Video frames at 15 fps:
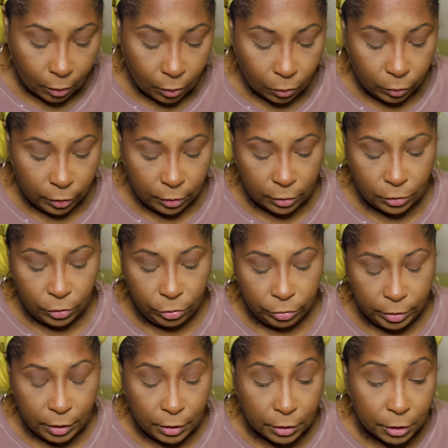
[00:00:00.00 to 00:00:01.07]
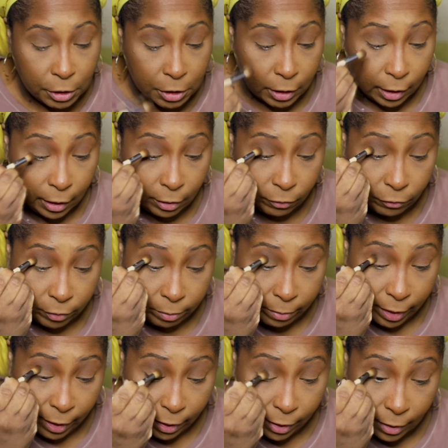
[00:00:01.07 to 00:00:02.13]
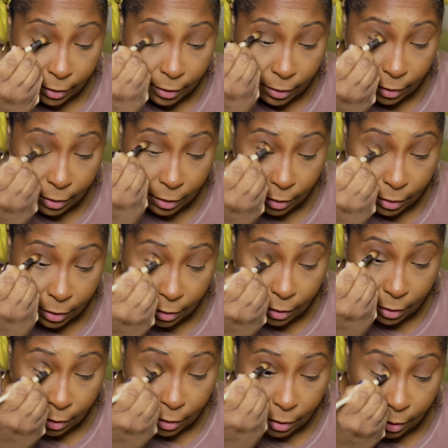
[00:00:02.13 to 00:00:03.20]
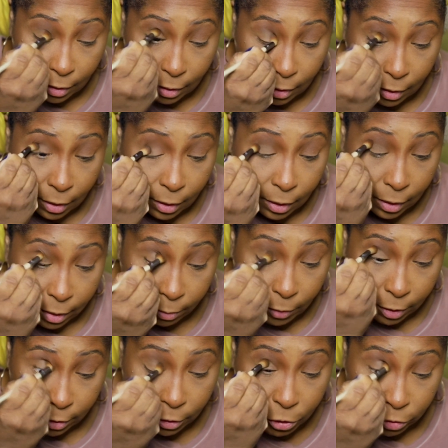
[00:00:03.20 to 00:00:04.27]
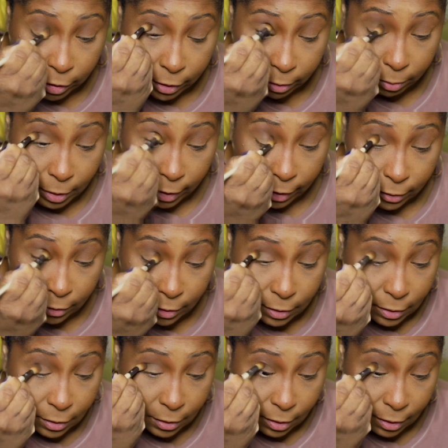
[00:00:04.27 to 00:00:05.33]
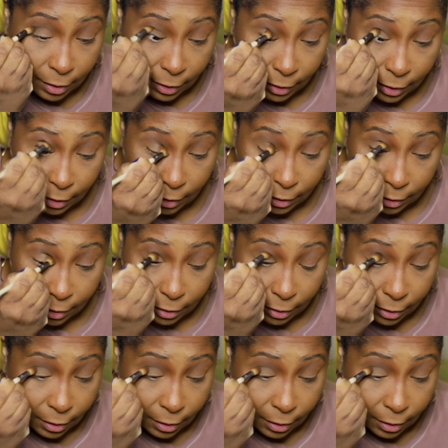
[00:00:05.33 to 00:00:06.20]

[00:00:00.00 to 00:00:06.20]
with this green shade from MAC. And I'm gonna try to apply this to the lid.